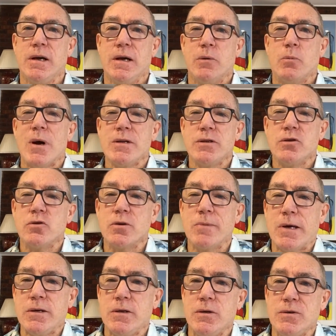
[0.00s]
Once you talk
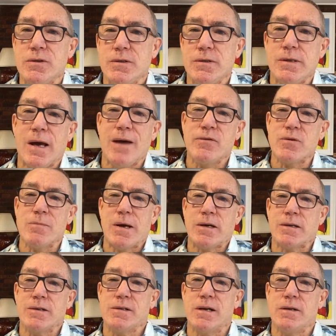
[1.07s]
about users, you have
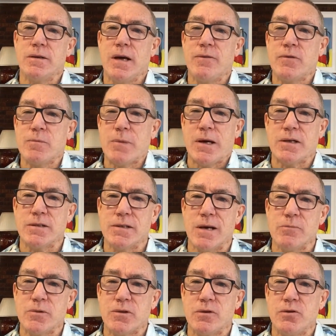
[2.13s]
to make
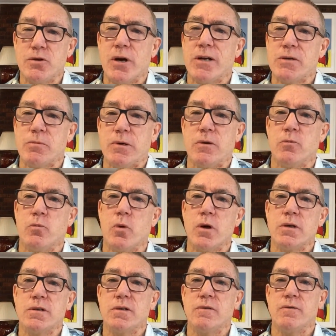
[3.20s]
some sort of judgment.
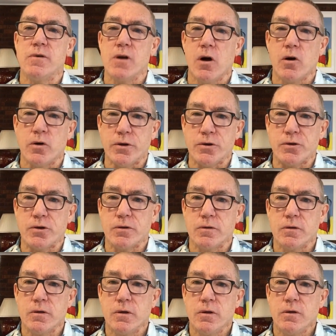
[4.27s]
What sort of knowledge
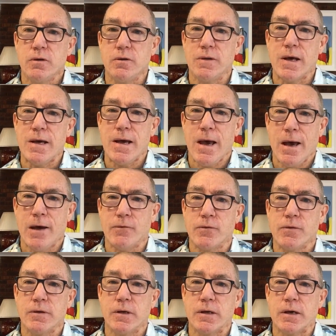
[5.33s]
do they have?
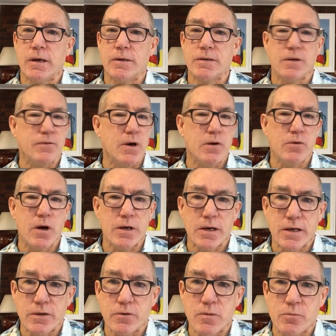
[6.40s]
Okay, so if I write
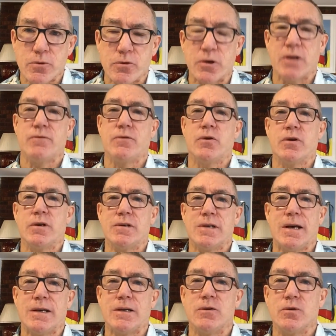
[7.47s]
any report, I've got to
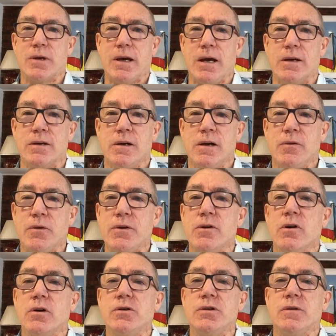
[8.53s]
take into account the
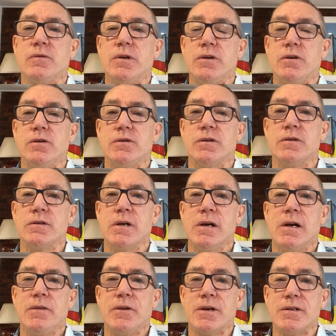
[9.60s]
knowledge of the users.
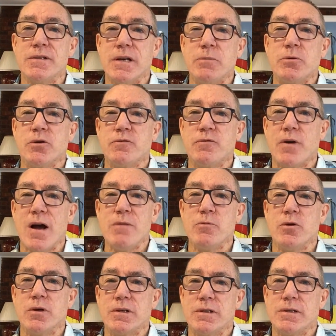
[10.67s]
The Conceptual
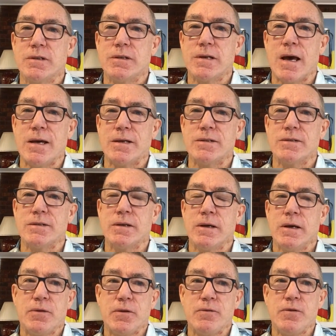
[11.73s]
Framework takes
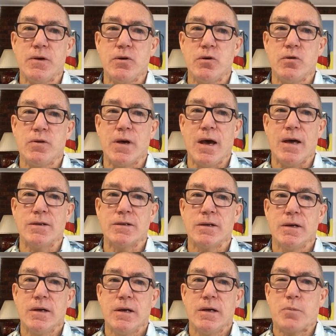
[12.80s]
the view that
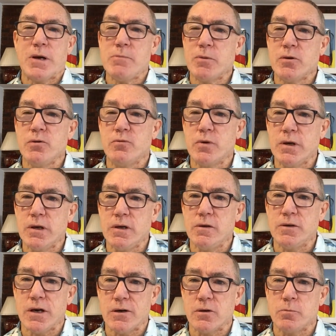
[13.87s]
people who read
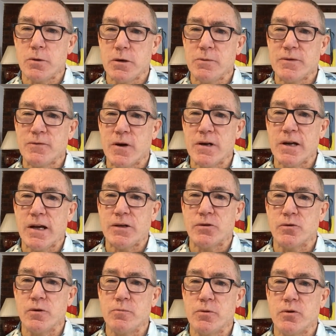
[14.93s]
general purpose
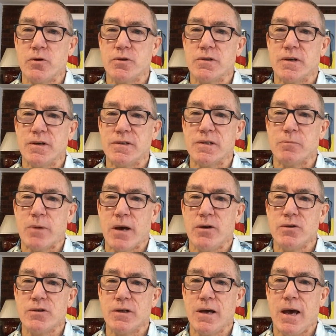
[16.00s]
financial reports are
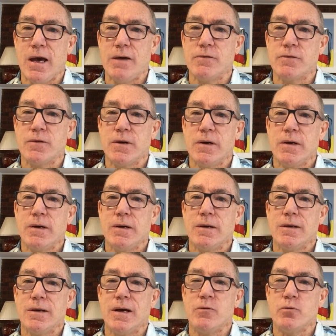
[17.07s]
supposed to have
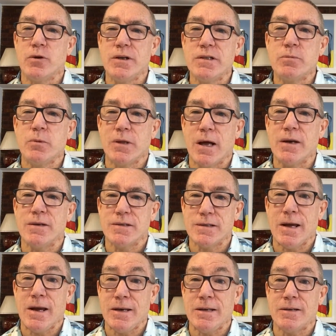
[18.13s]
a reasonable
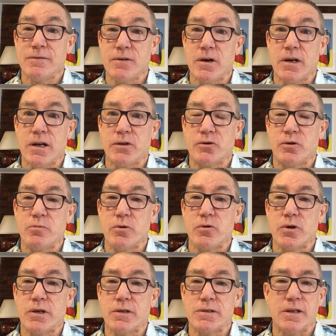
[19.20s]
understanding of financial
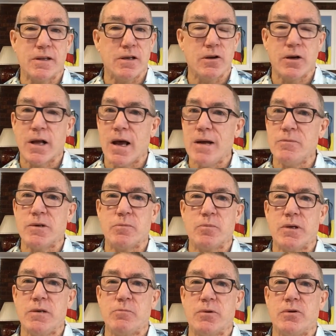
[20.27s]
reporting. So they're not aimed at
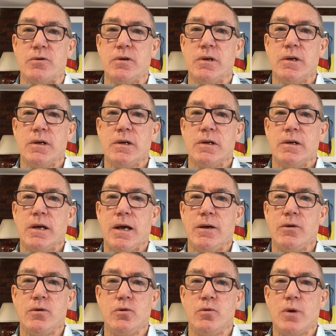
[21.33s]
people
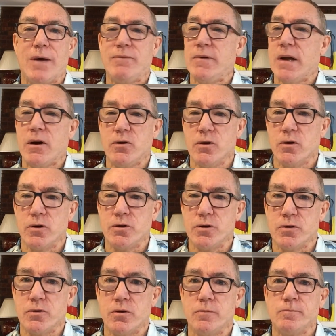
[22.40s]
who have no knowledge
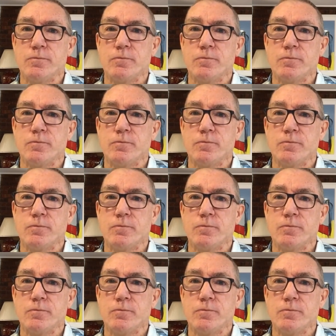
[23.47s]
at all.